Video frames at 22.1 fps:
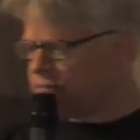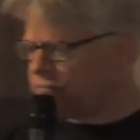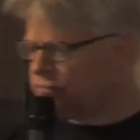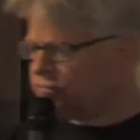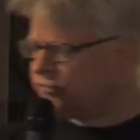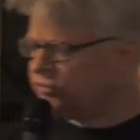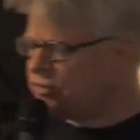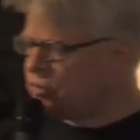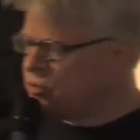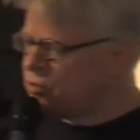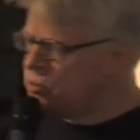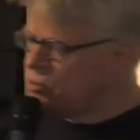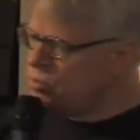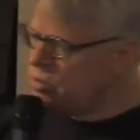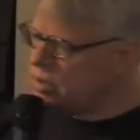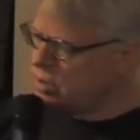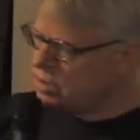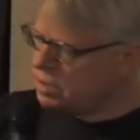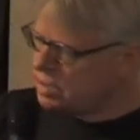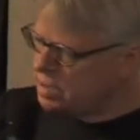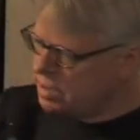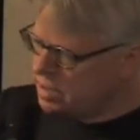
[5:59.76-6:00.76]
So,
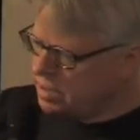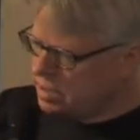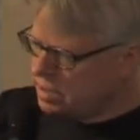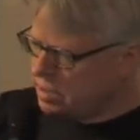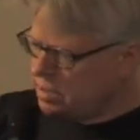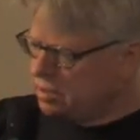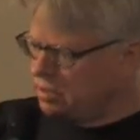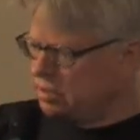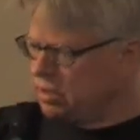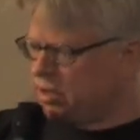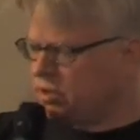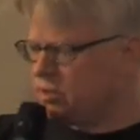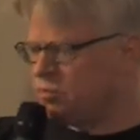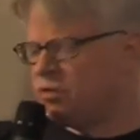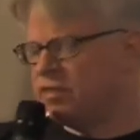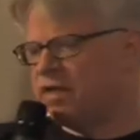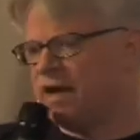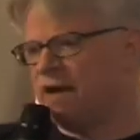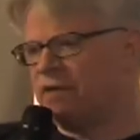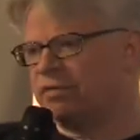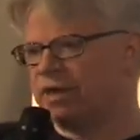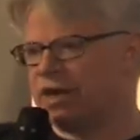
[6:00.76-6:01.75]
you know,
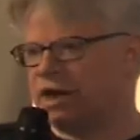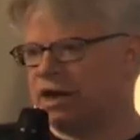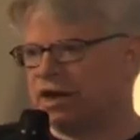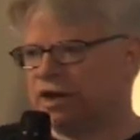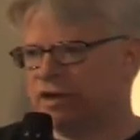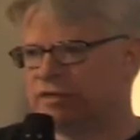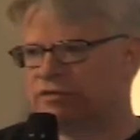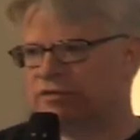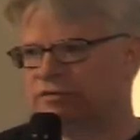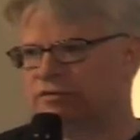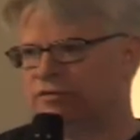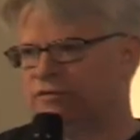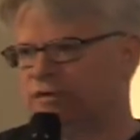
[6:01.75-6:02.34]
without getting too